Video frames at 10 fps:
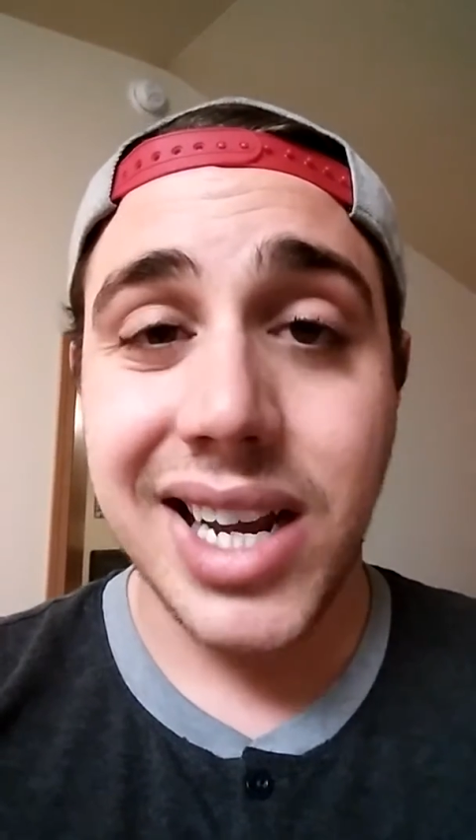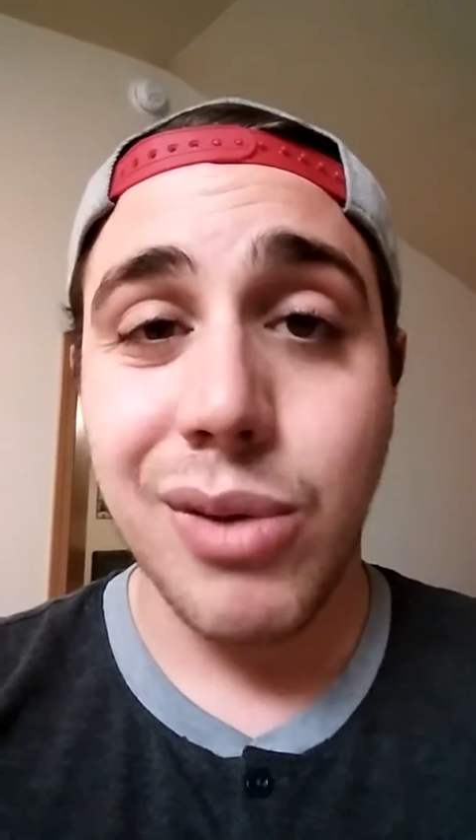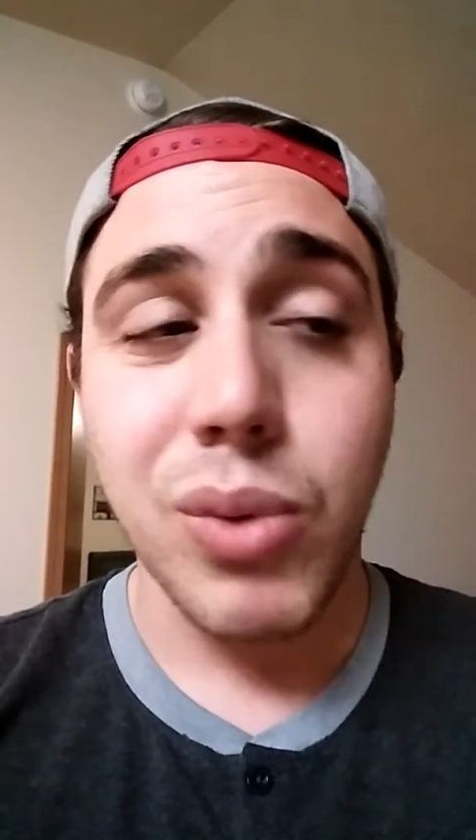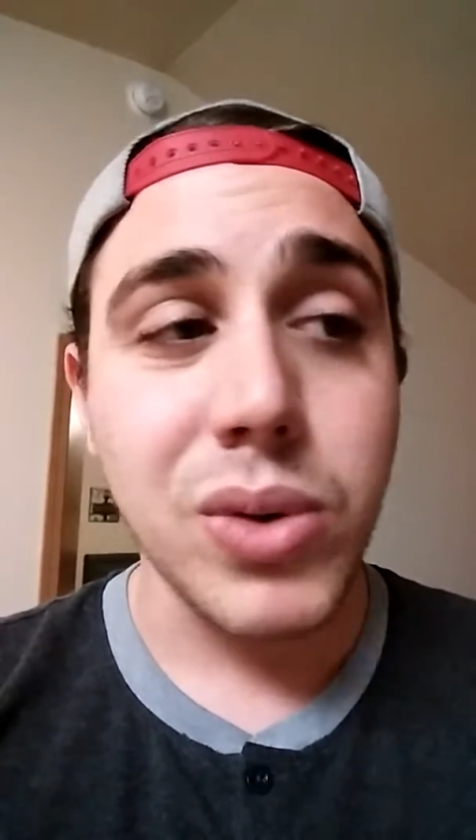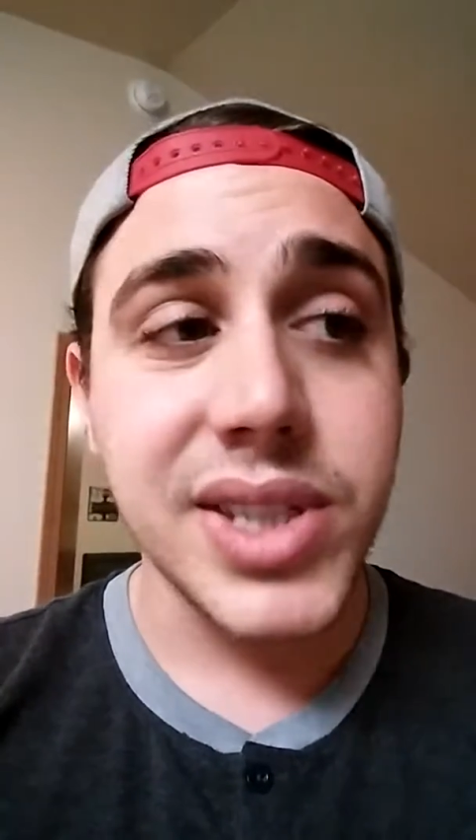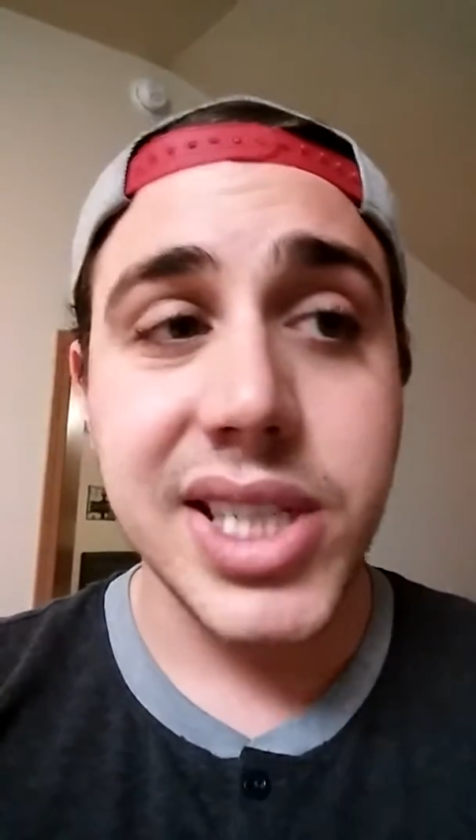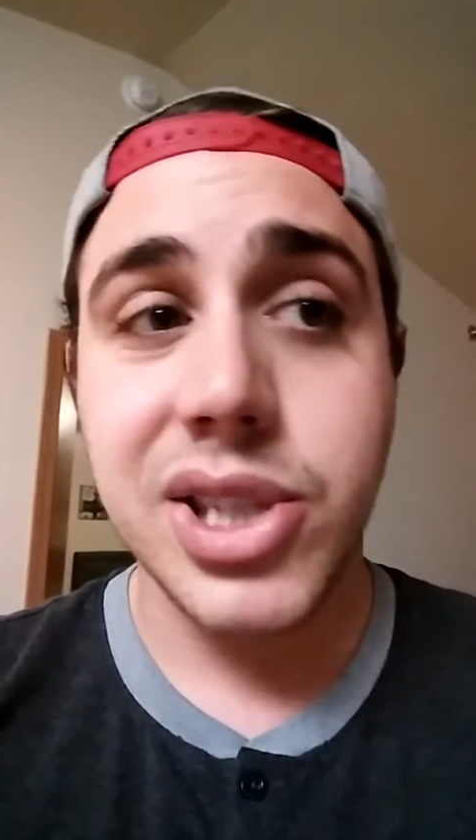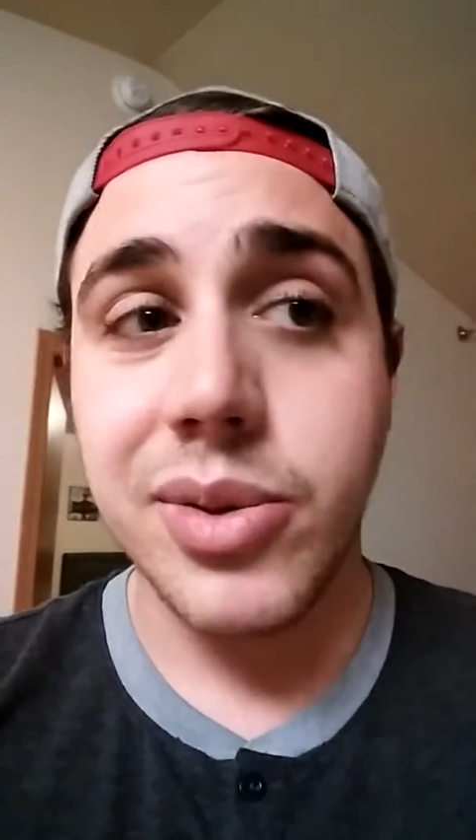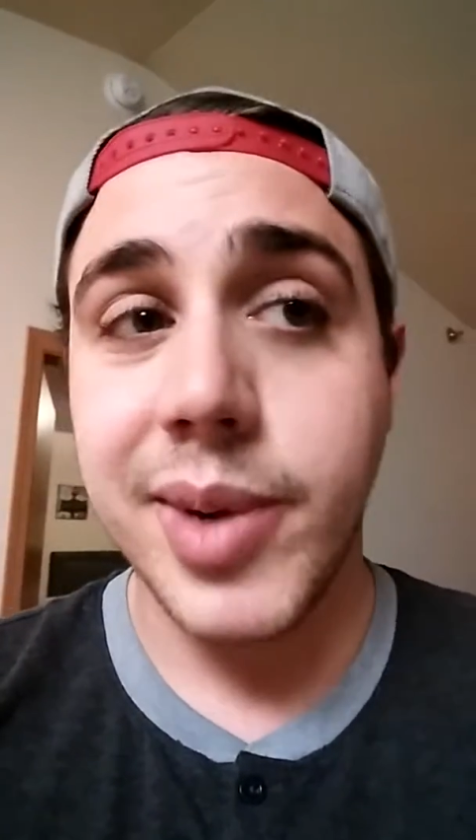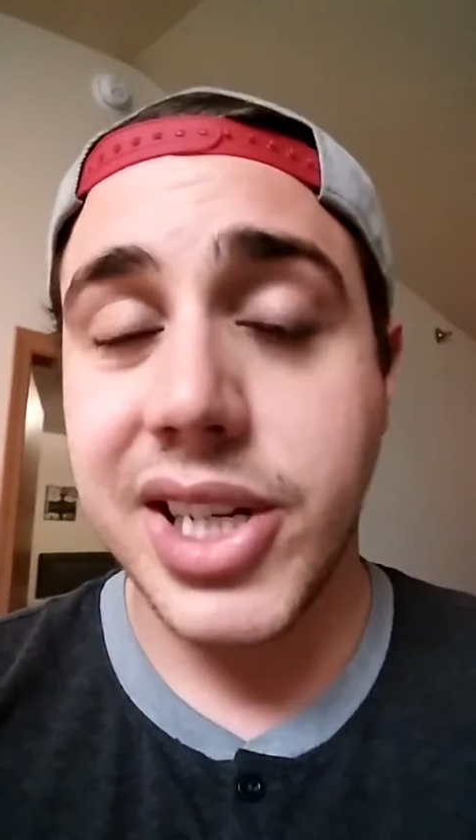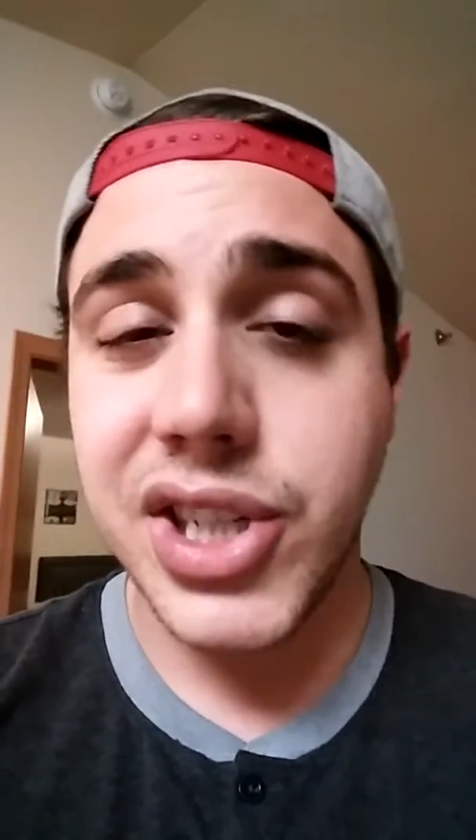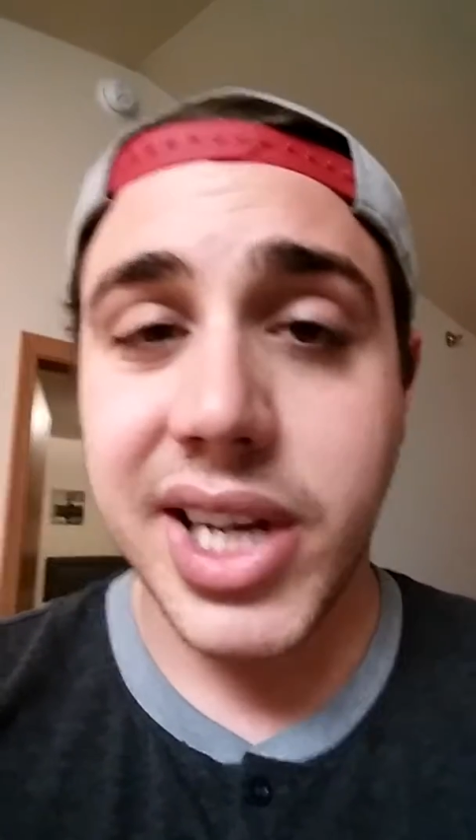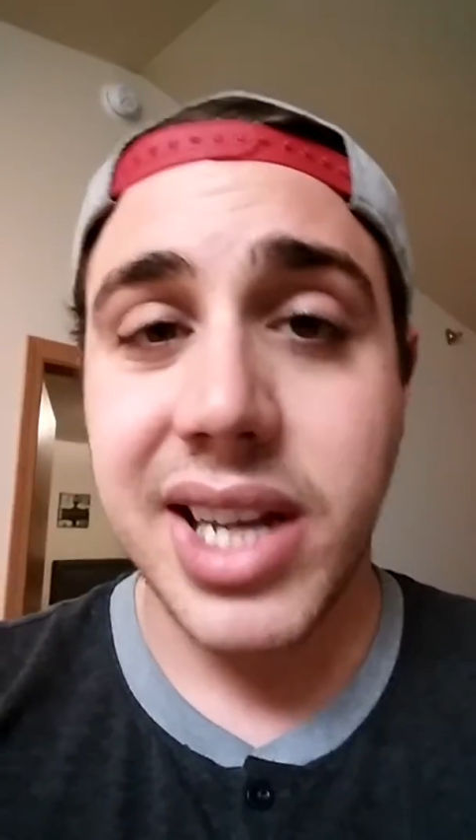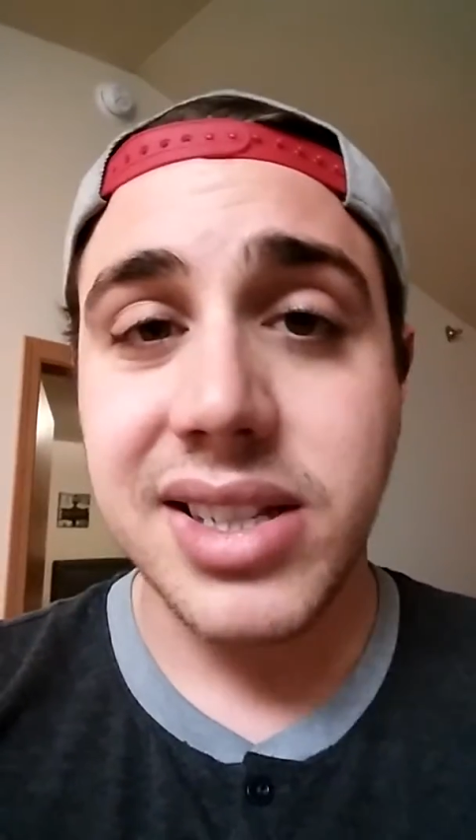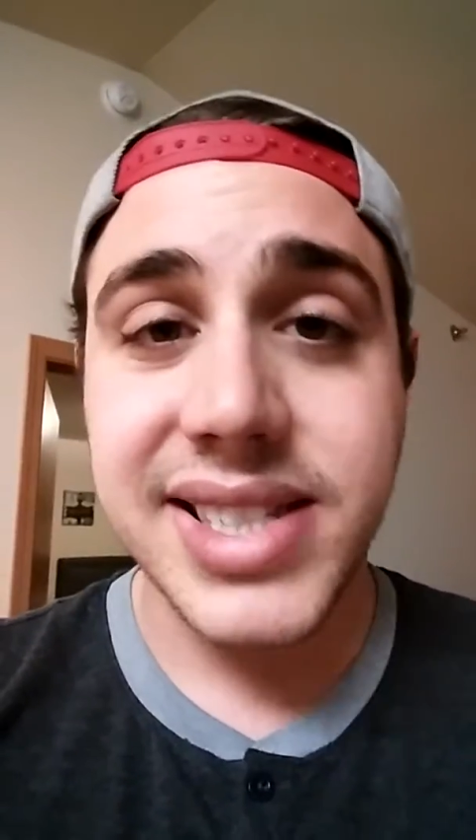a rotisserie
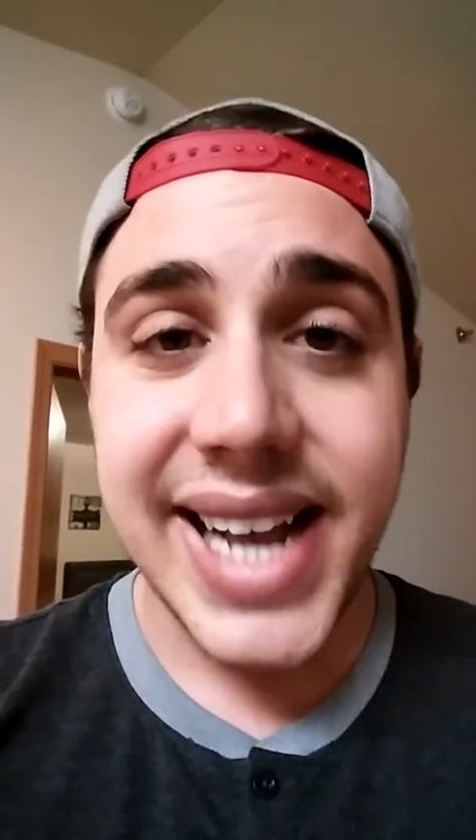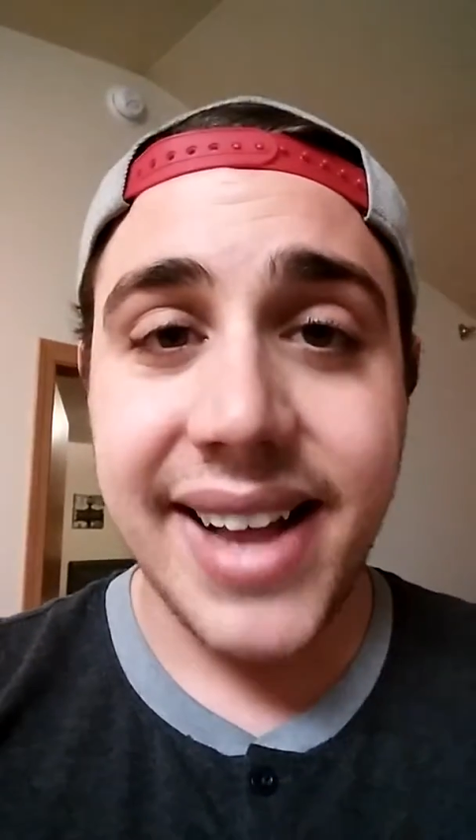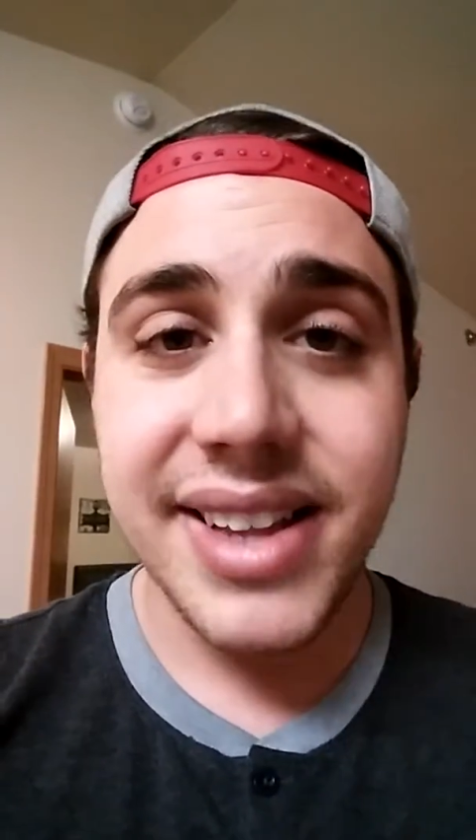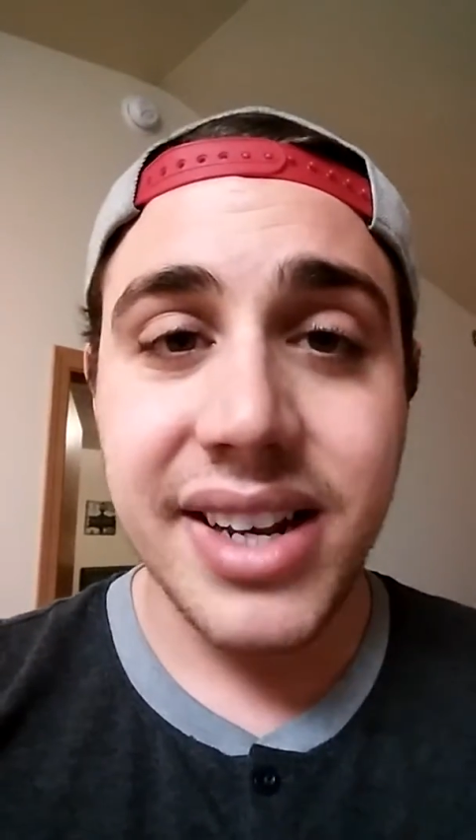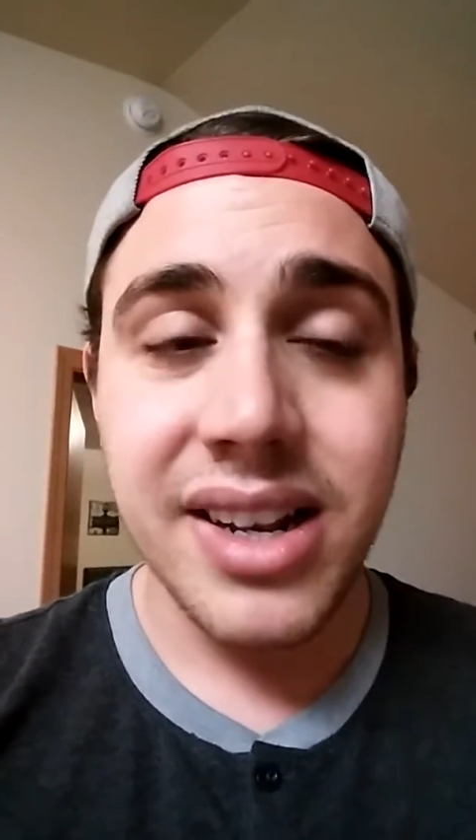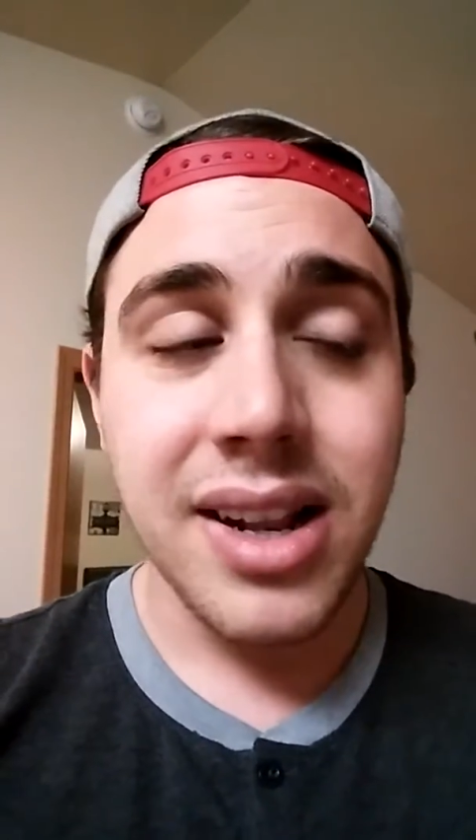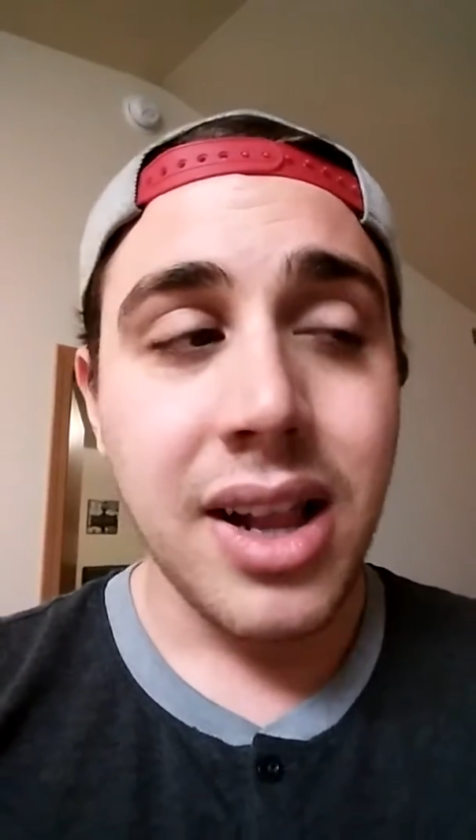chicken salad.